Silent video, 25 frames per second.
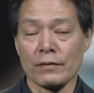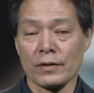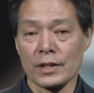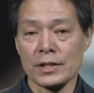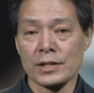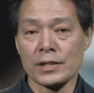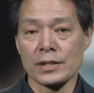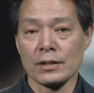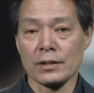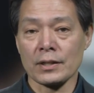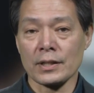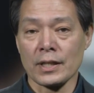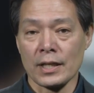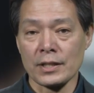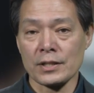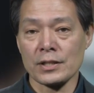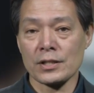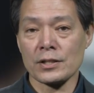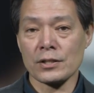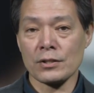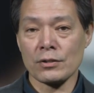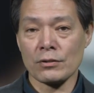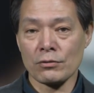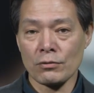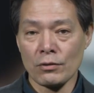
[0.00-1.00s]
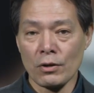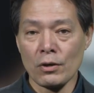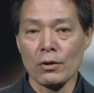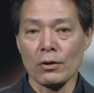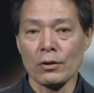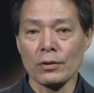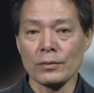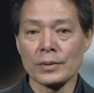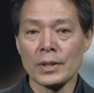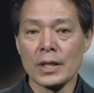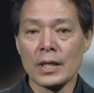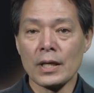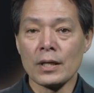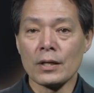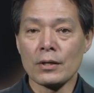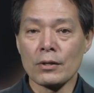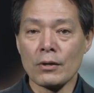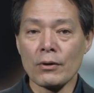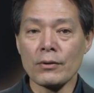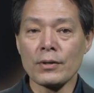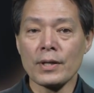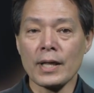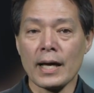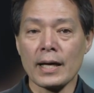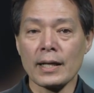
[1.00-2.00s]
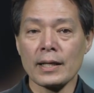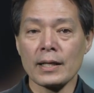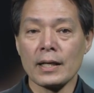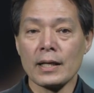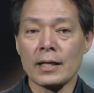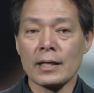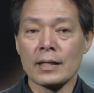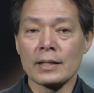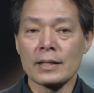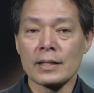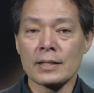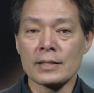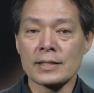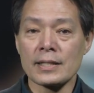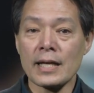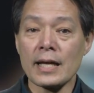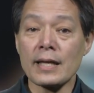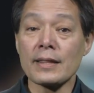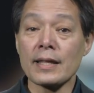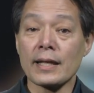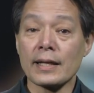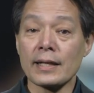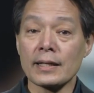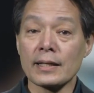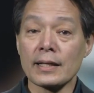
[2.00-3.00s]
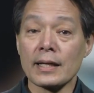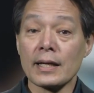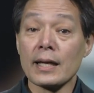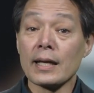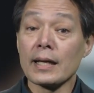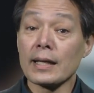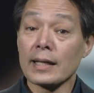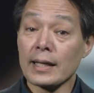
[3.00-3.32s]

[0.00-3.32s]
volitional conscious control. Note that to say that it